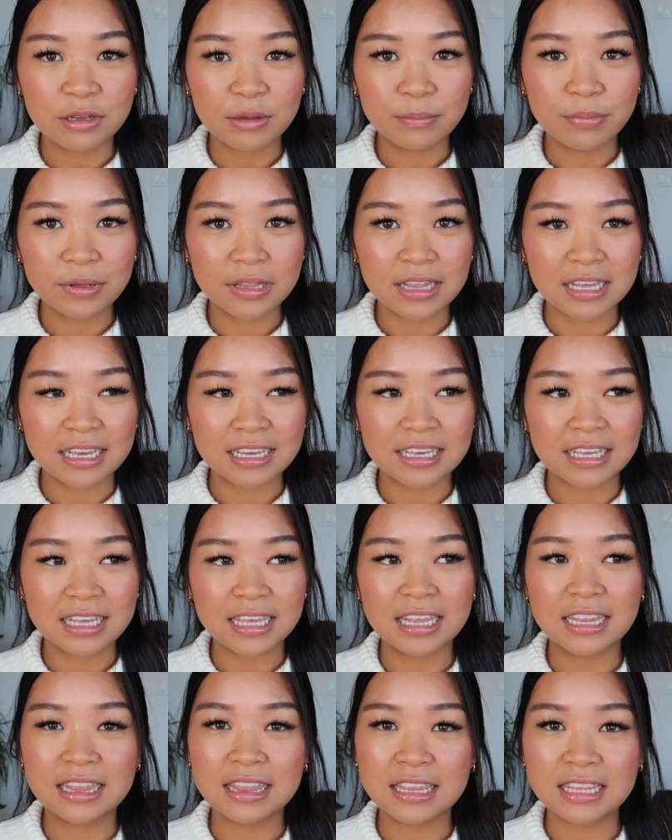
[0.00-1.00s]
but like
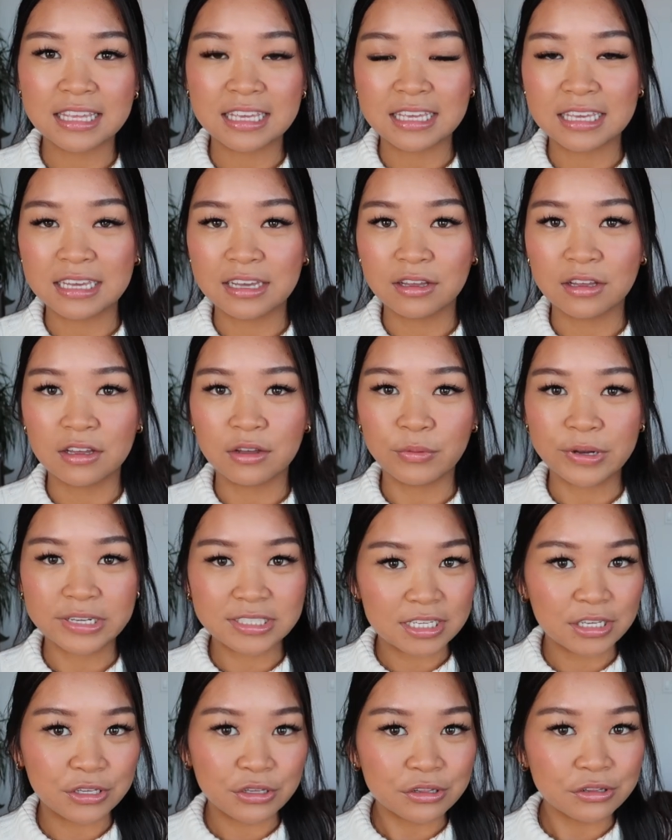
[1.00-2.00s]
in the
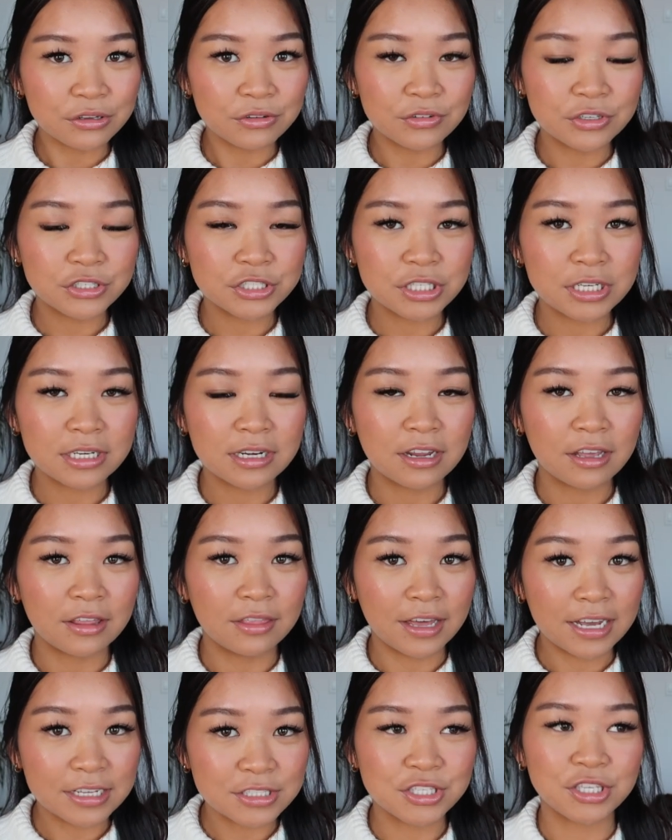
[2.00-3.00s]
rectangular version,
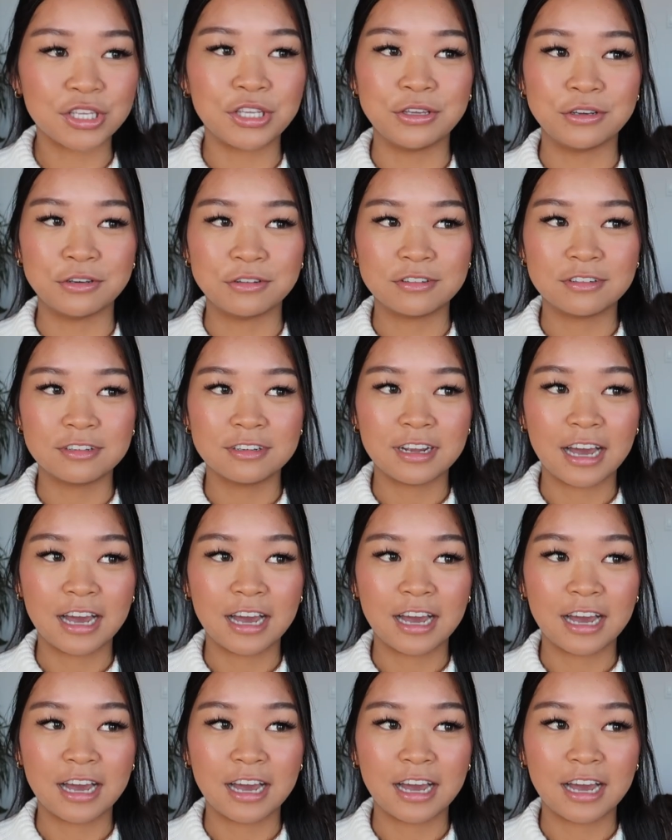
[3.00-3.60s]
that's cute.